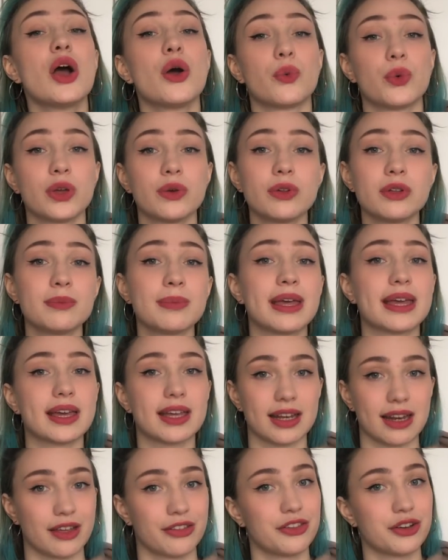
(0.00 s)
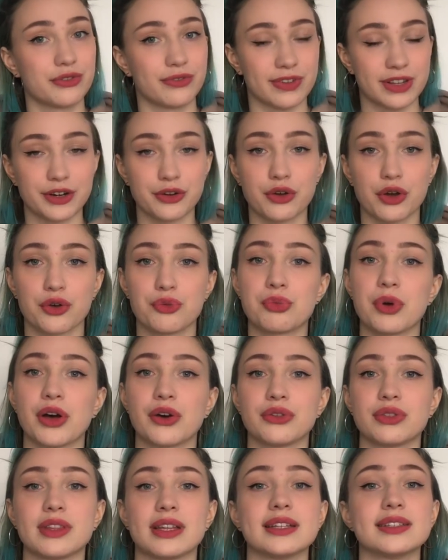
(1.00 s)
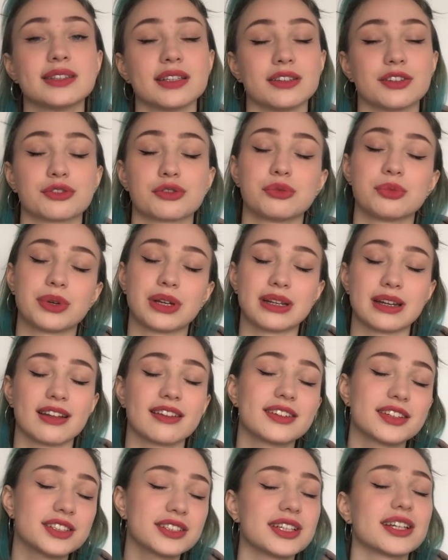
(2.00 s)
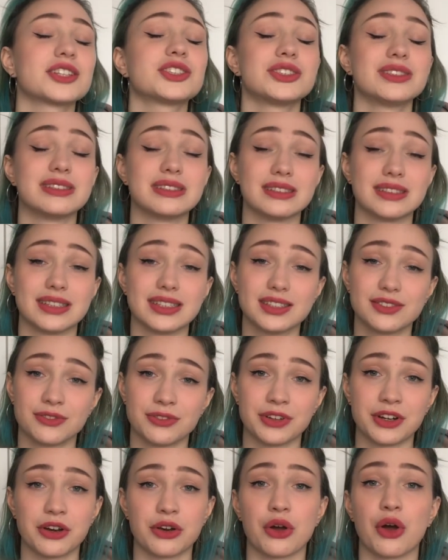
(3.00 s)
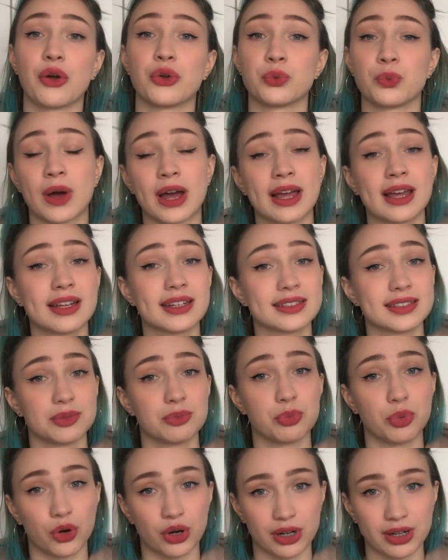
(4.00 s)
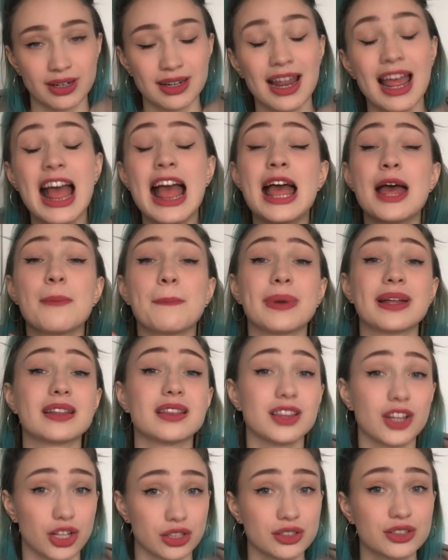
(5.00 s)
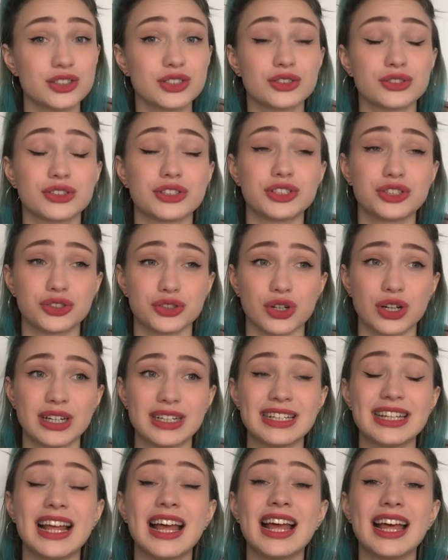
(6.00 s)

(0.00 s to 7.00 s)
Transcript: We will make another video about this, and there will be another section in this video on why it is important, but long story short,